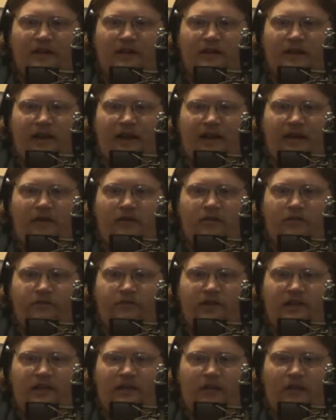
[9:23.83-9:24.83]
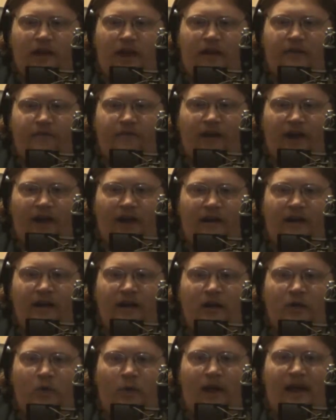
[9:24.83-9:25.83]
Okay, now i go over here. Okay, fine.
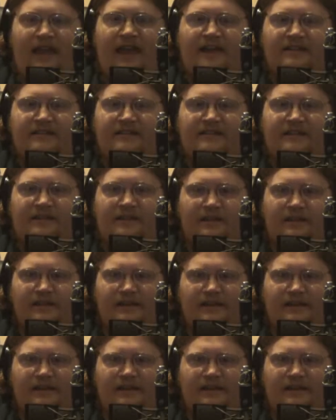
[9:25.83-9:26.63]
Well, I guess...